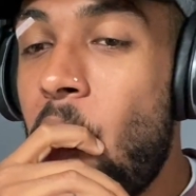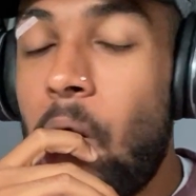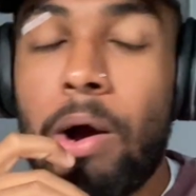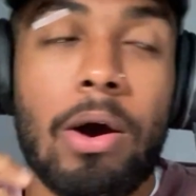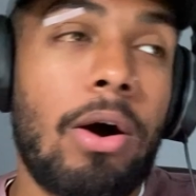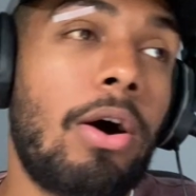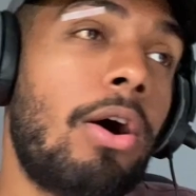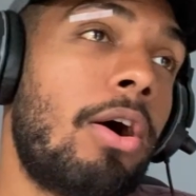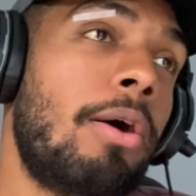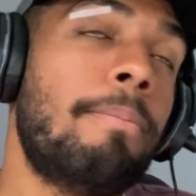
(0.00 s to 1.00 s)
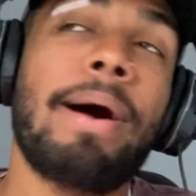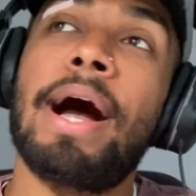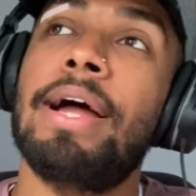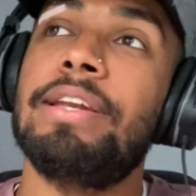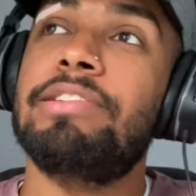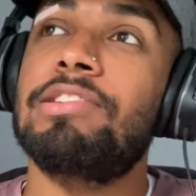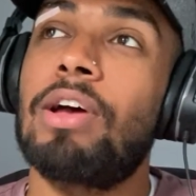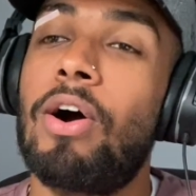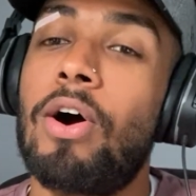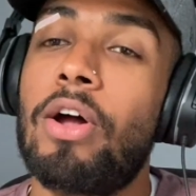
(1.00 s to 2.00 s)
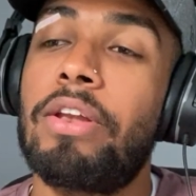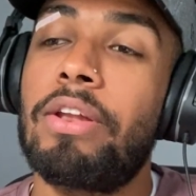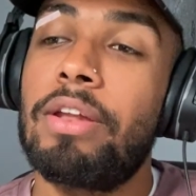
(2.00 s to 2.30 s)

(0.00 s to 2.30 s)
Oh man, this is hard.